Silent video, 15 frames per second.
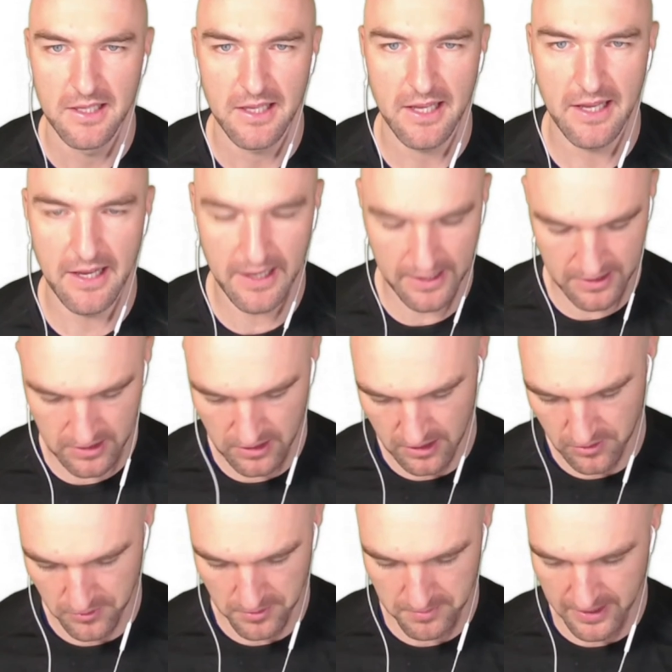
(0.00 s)
And
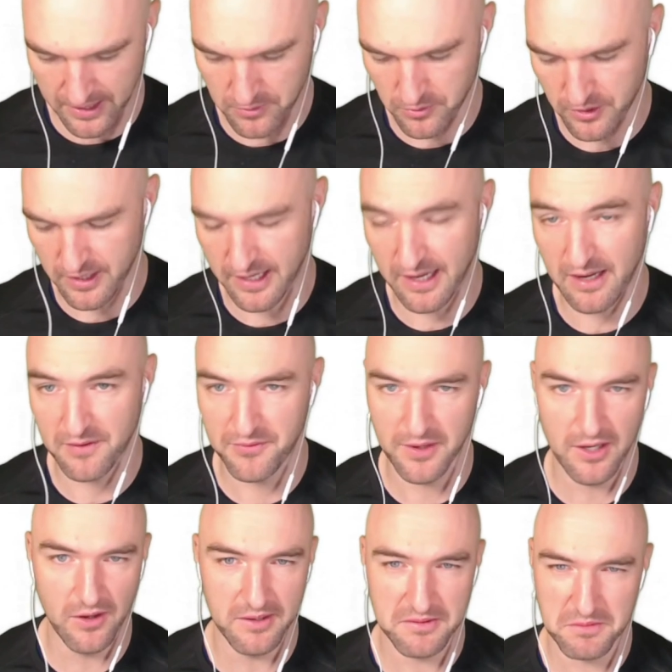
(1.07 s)
we might want to have,
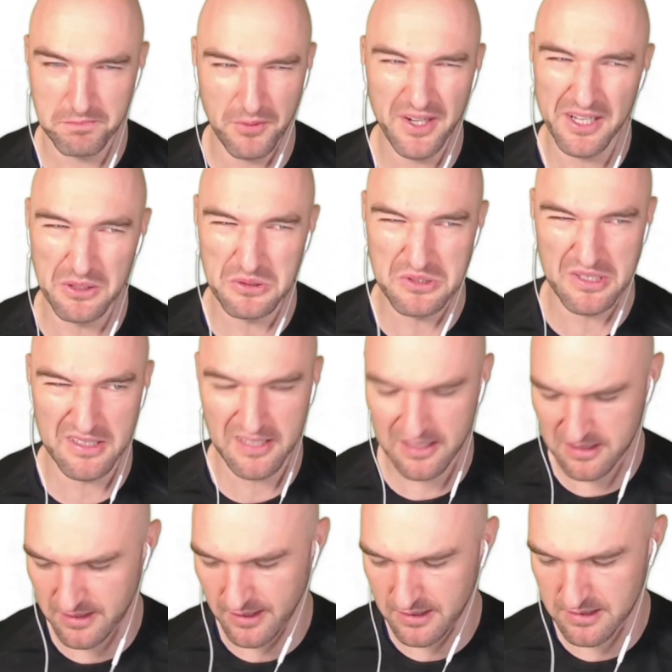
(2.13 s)
it's pretty good
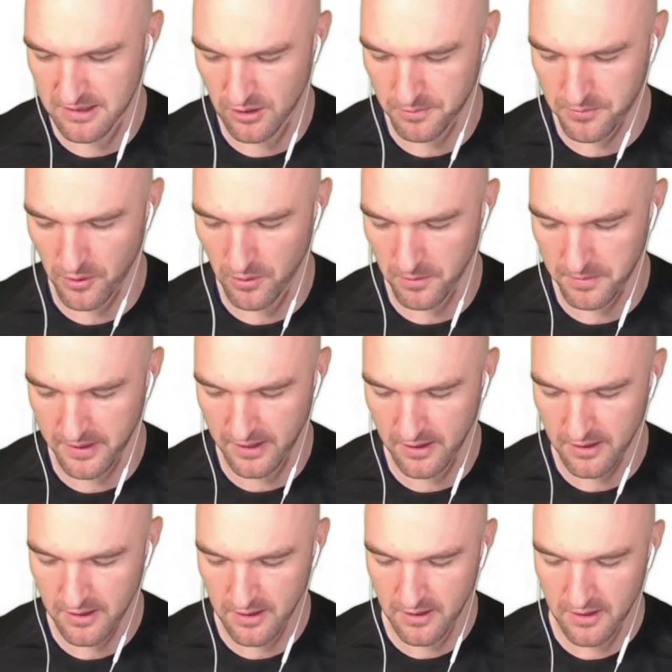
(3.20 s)
statistics, so probably